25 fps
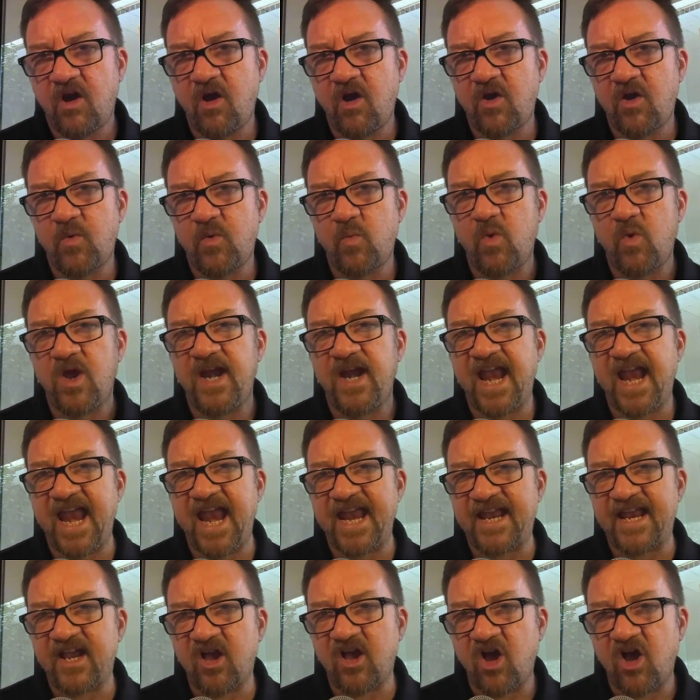on what
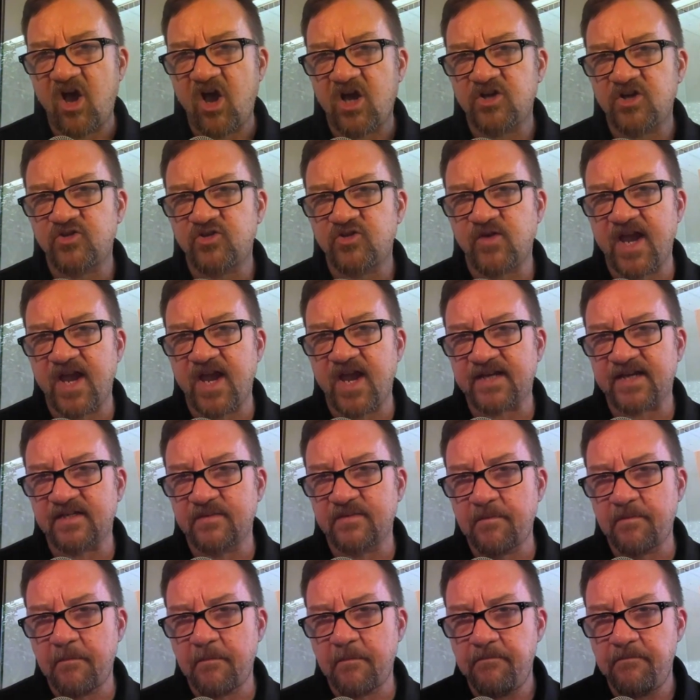a
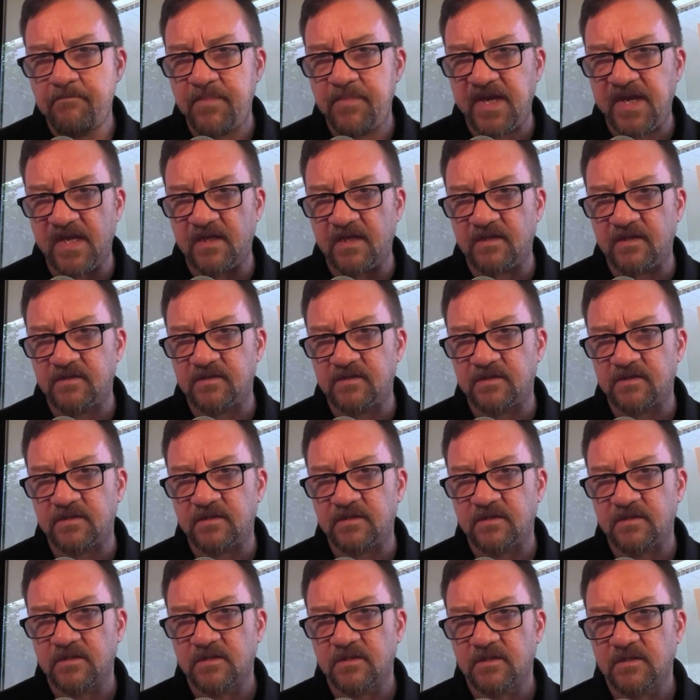contract
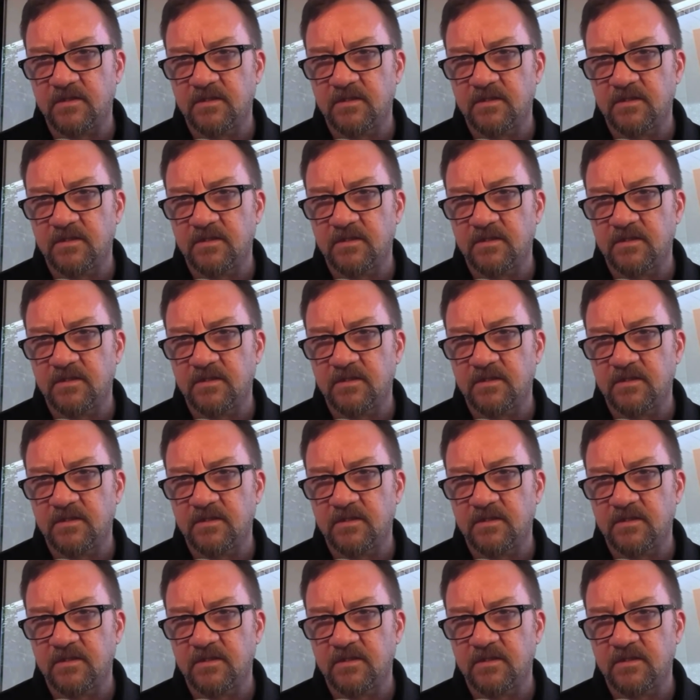means,